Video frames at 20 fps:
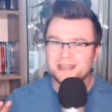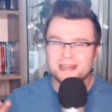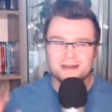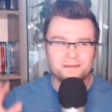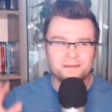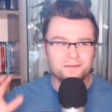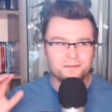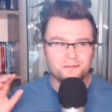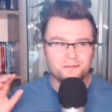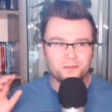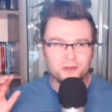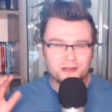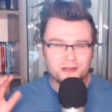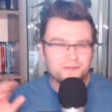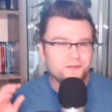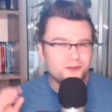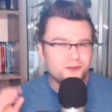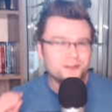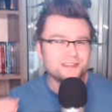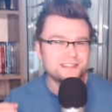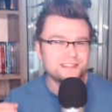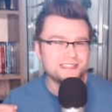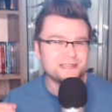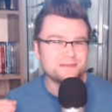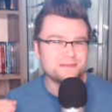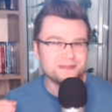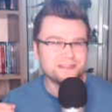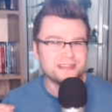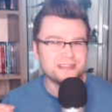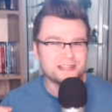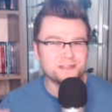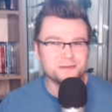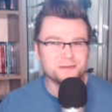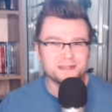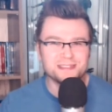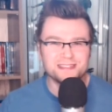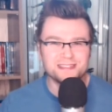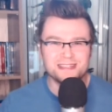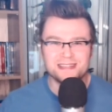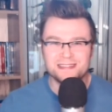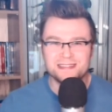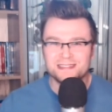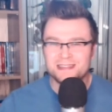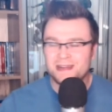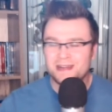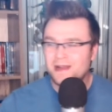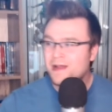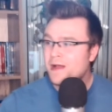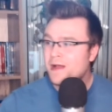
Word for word: And I'm looking forward to seeing what that twist is.